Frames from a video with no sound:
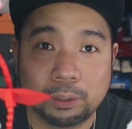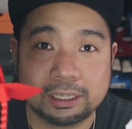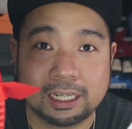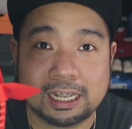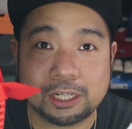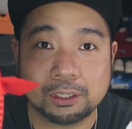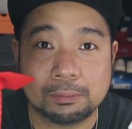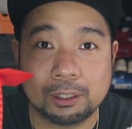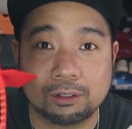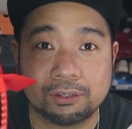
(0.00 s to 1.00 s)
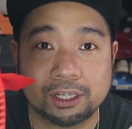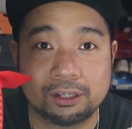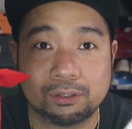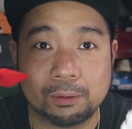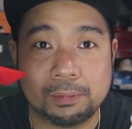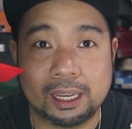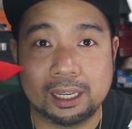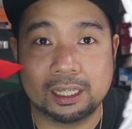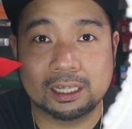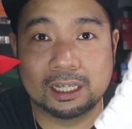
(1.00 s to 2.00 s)
one can actually be converted from
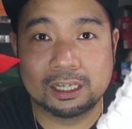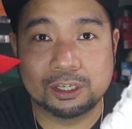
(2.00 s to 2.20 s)
a